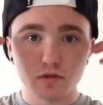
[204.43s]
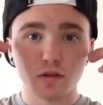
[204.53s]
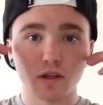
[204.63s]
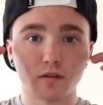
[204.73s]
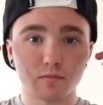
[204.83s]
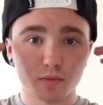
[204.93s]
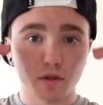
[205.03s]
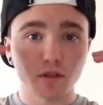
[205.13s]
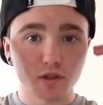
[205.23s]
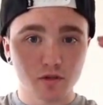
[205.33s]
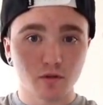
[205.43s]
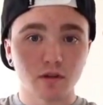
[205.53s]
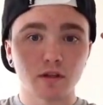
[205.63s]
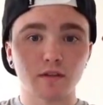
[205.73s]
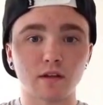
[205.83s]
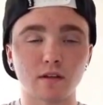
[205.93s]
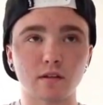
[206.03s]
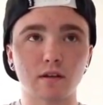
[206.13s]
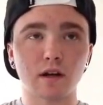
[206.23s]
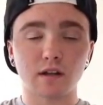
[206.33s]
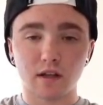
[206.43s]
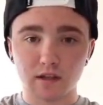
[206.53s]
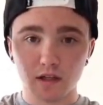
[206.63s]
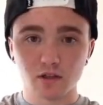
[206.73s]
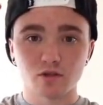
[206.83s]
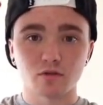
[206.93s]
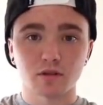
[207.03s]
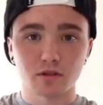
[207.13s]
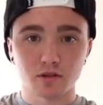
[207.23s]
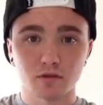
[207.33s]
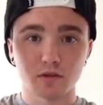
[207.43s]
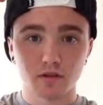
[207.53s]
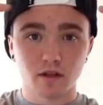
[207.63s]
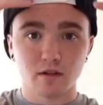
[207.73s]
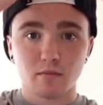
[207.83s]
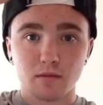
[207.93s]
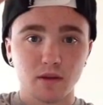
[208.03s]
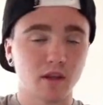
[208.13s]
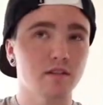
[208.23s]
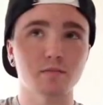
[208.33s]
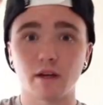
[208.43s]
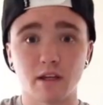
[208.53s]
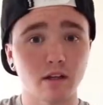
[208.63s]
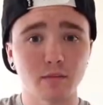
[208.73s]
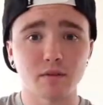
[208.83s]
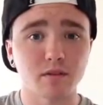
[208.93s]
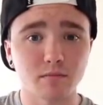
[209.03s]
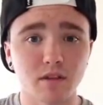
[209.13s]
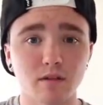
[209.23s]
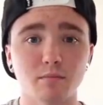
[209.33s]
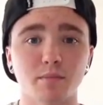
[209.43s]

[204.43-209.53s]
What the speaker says: like pretty short, and then kind of like that shorter, and then maybe like spike it up or something.